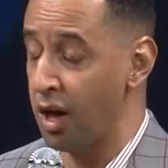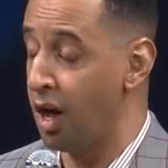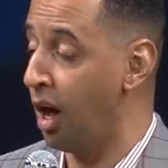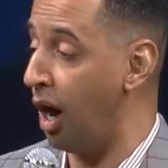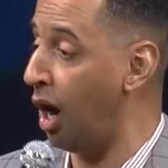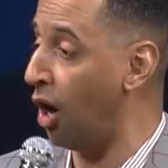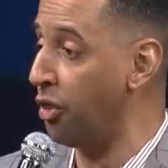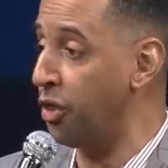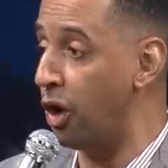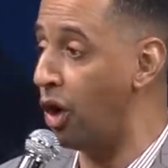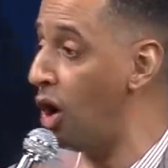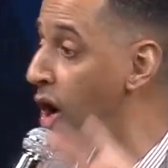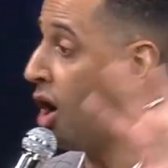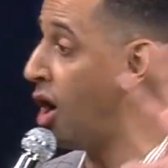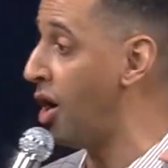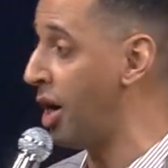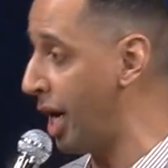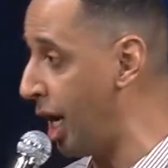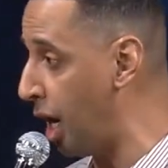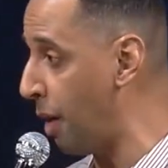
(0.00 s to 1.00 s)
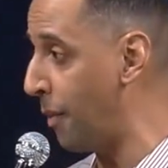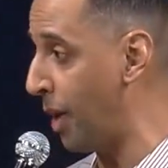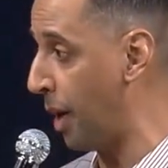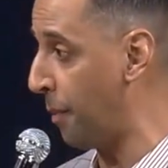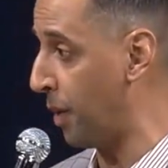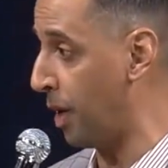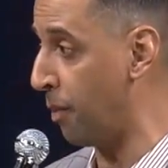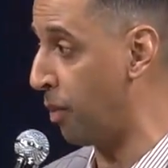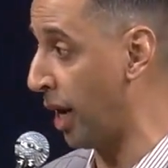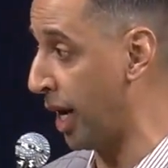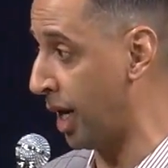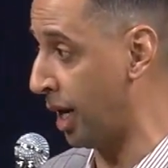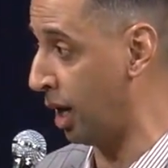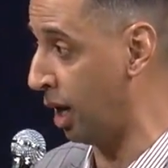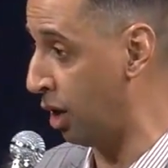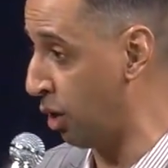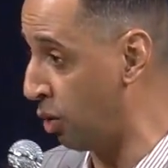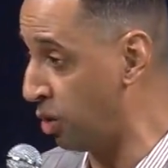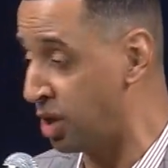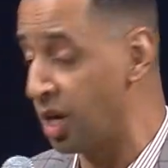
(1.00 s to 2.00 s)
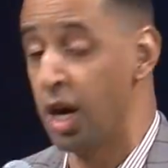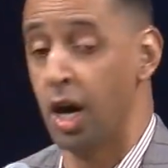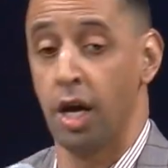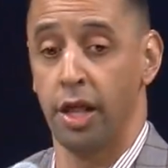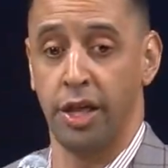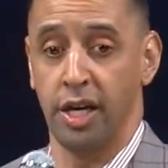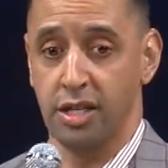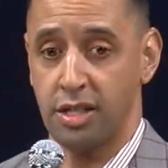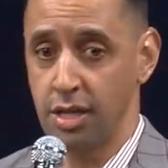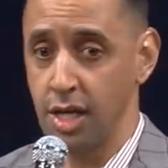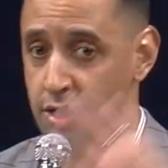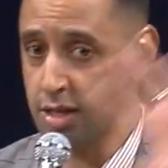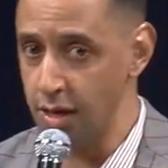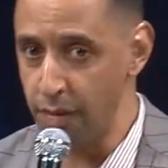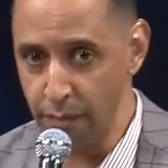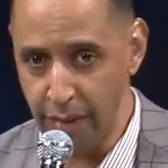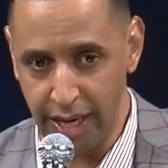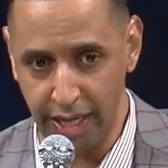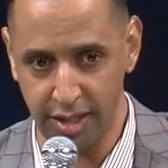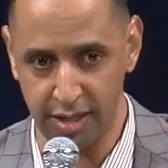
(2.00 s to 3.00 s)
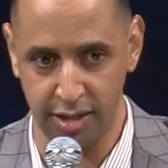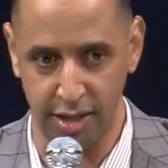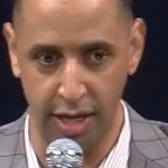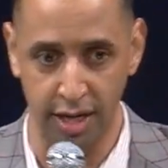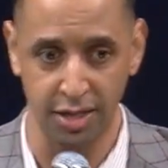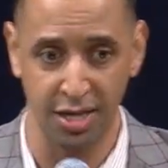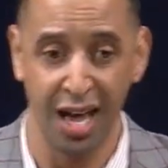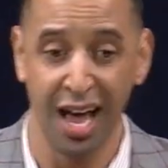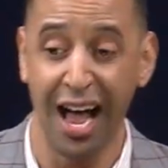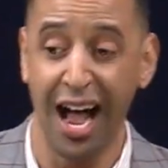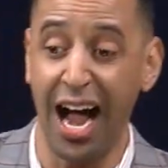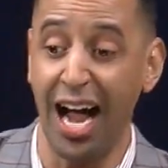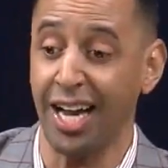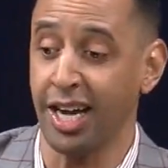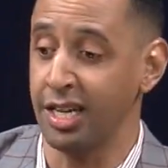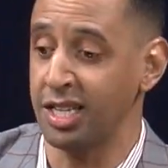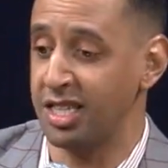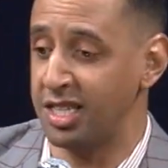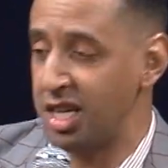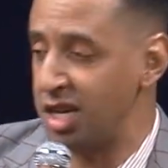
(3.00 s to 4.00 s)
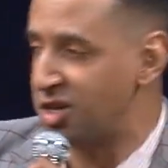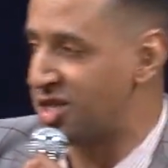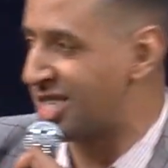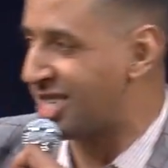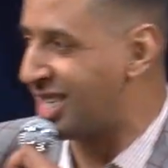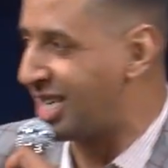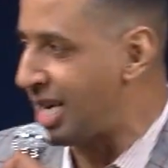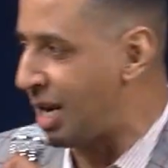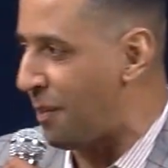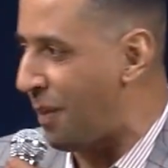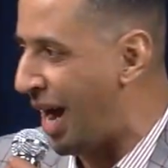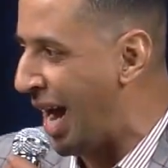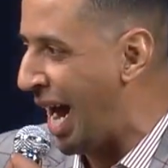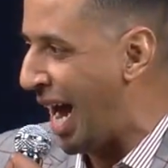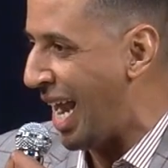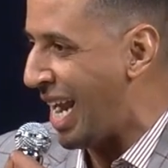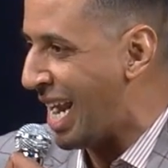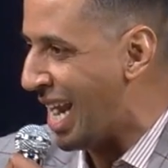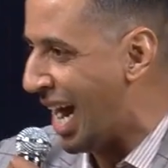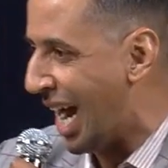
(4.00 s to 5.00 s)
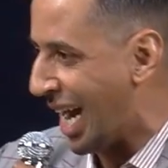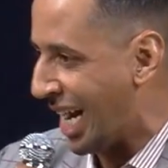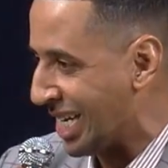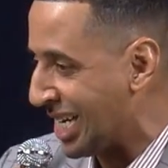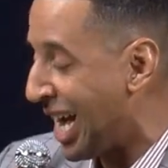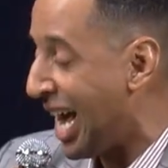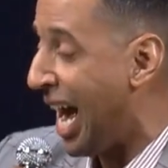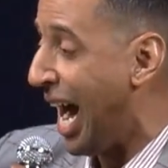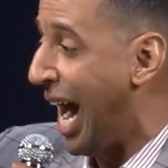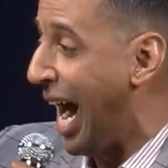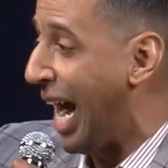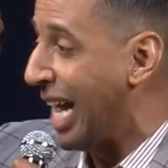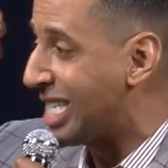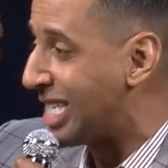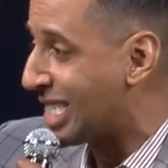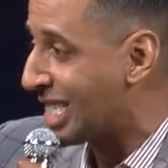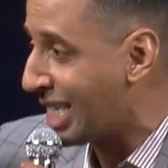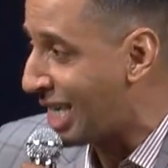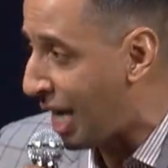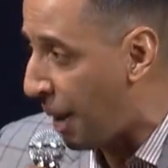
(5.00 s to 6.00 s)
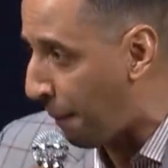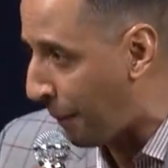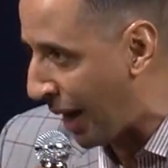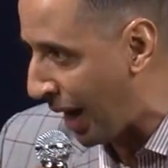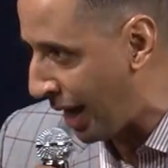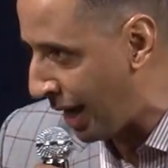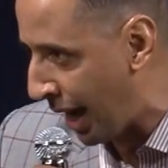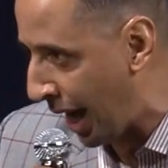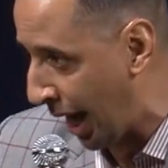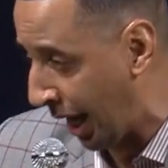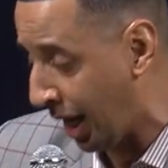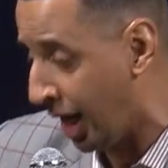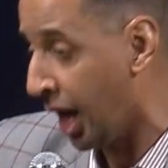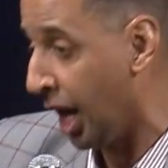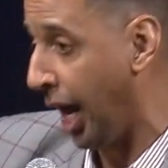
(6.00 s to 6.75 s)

although all hell might be breaking loose, this doesn't make sense, I can still sleep at night. I sleep at night.